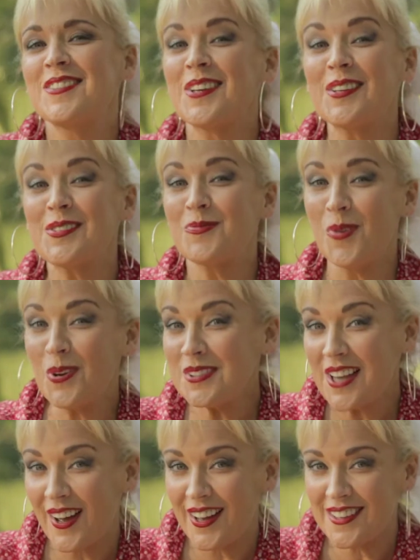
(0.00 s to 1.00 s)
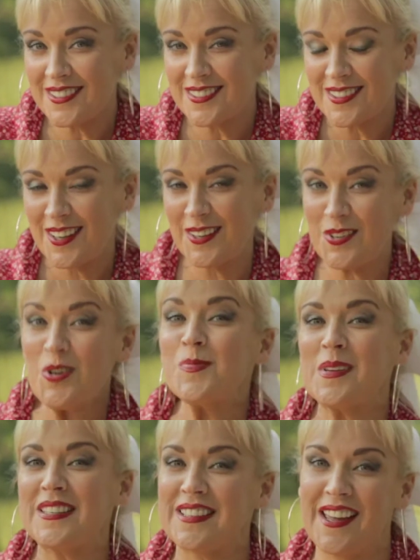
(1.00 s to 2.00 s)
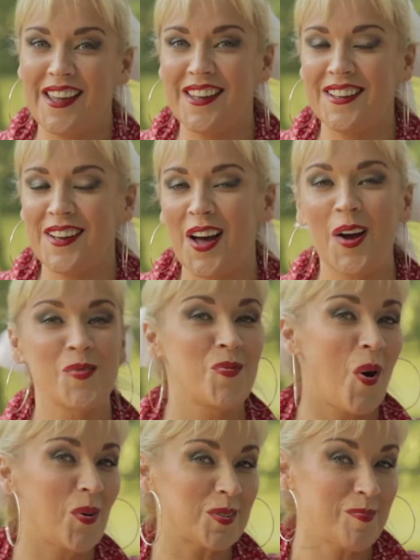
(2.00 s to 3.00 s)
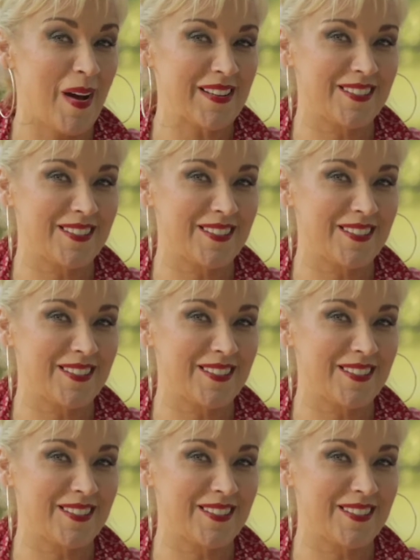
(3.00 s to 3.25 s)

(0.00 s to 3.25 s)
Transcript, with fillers: Just one taste, and you'll be saying, I want my